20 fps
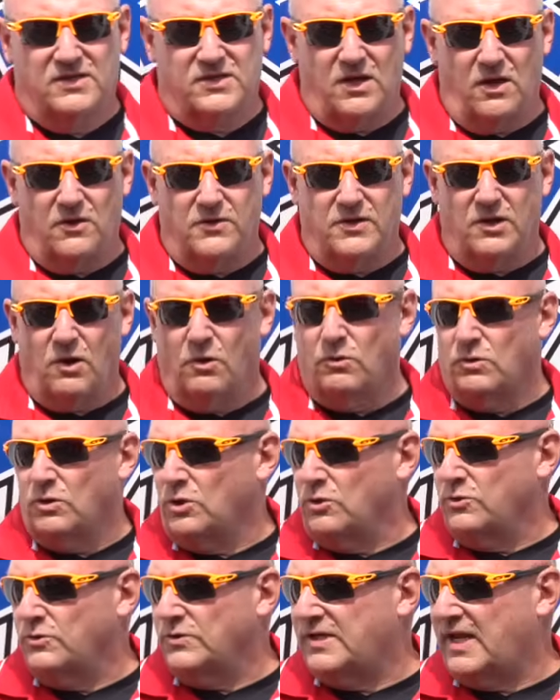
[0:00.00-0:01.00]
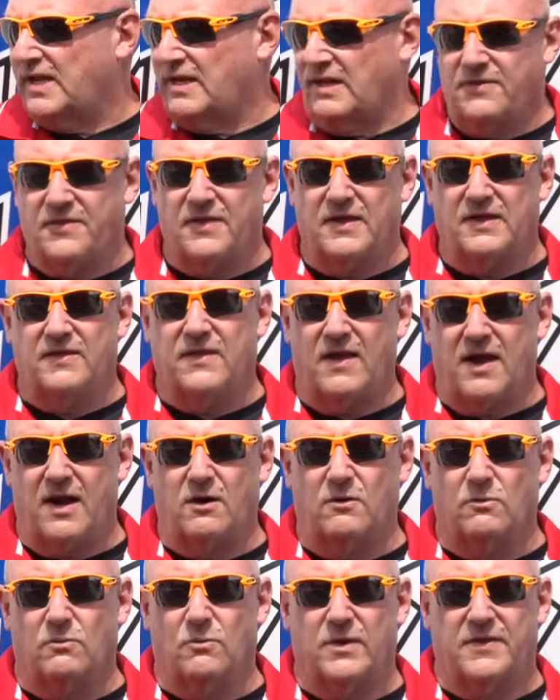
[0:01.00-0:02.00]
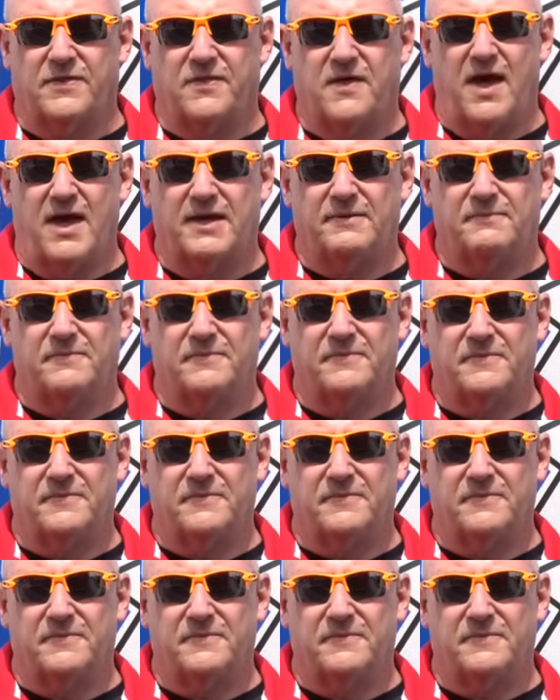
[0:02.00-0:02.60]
So you don't lose anything there with that.